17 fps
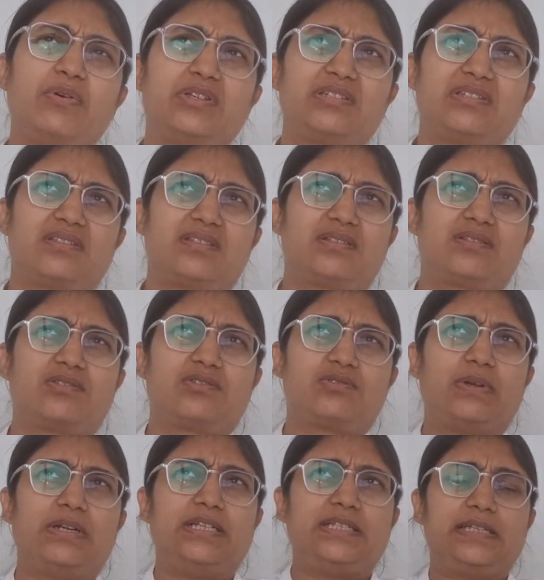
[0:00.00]
I was
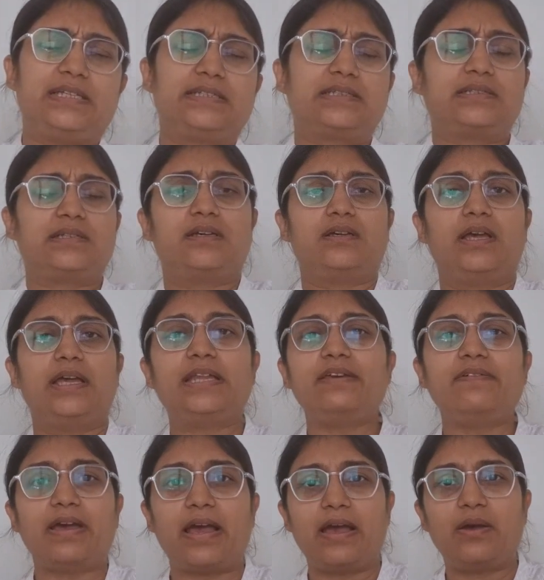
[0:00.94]
26.
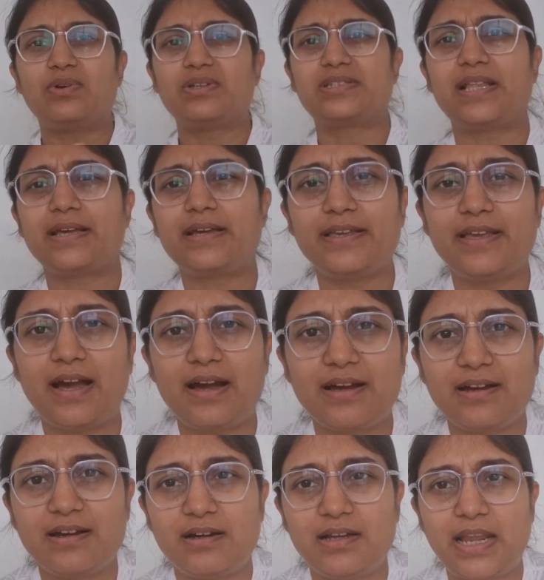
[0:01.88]
Anyway, I was like a
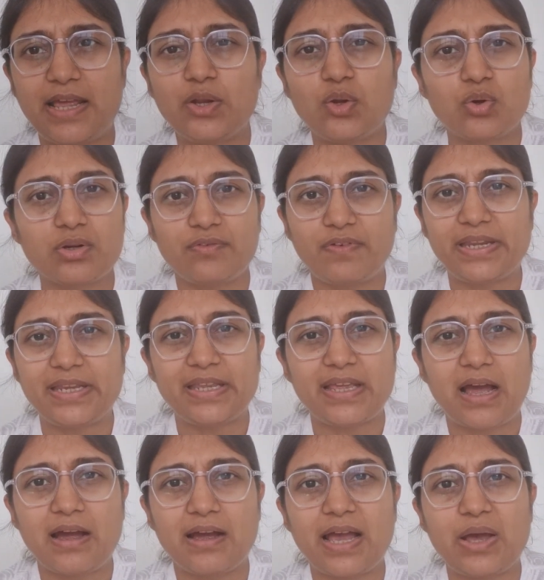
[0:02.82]
young girl. I looked very
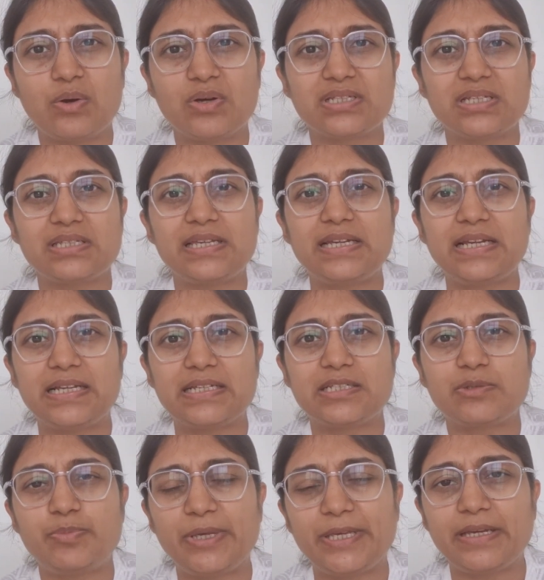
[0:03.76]
young. I was this
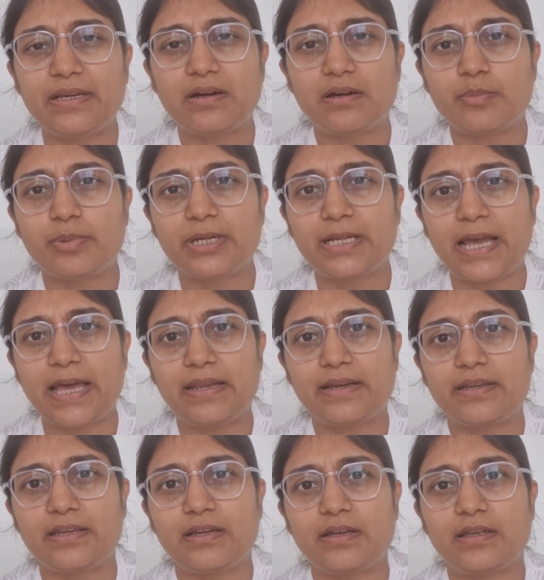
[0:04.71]
English-speaking urban
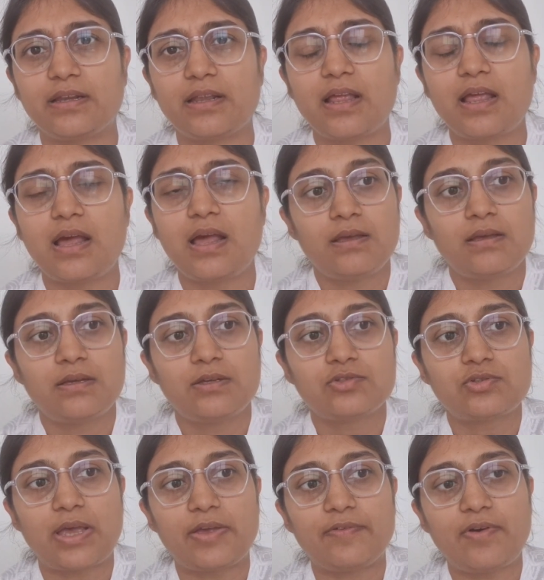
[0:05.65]
character.
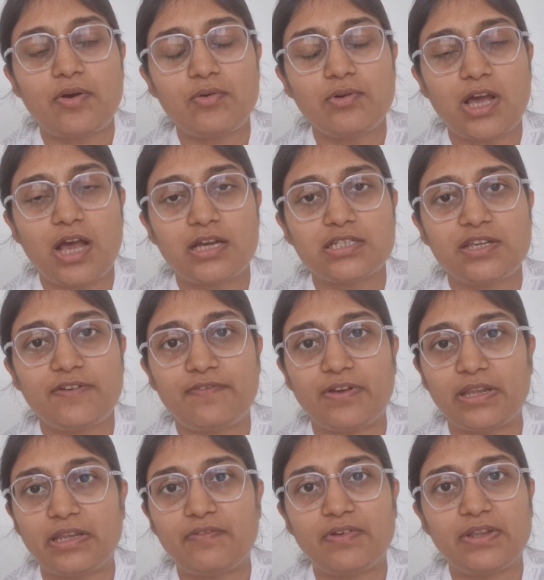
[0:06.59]
So I found Kashi
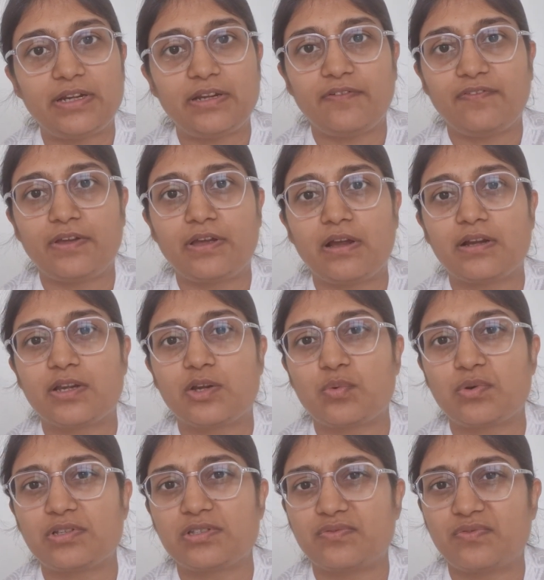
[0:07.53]
very, very difficult.
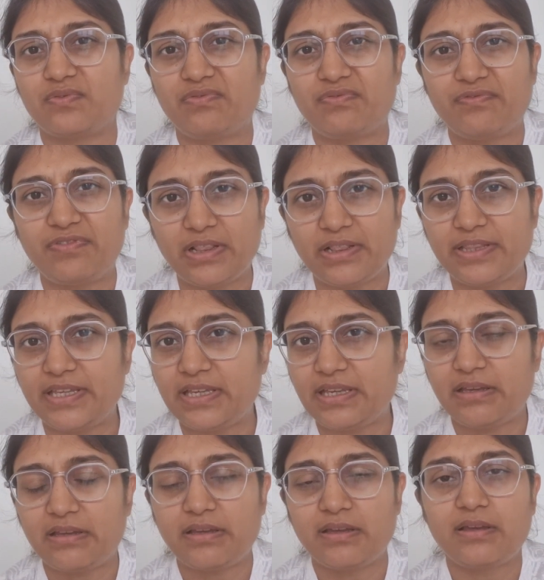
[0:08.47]
It was
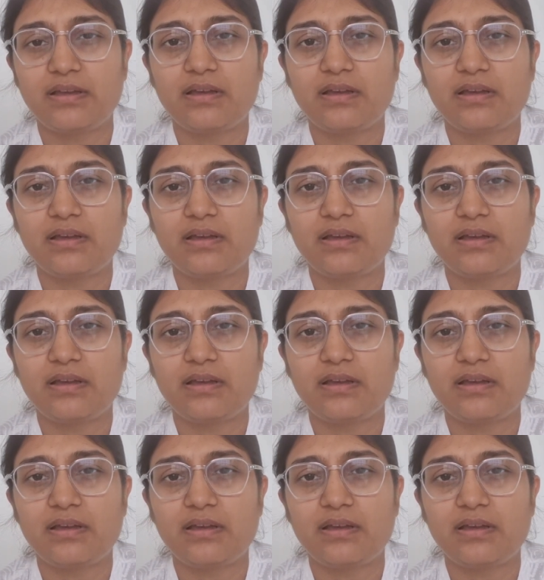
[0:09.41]
filthy,